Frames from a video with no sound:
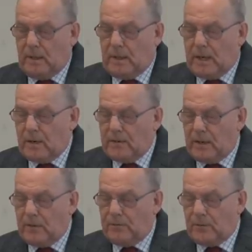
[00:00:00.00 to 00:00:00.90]
"Now
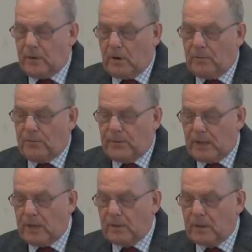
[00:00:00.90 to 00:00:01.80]
therefore
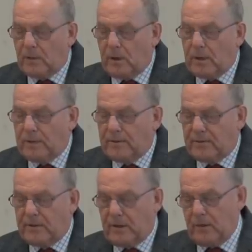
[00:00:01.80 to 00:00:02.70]
fear the Lord and
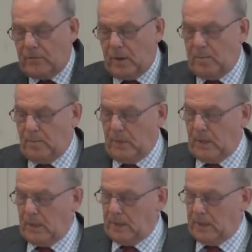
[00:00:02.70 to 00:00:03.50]
serve him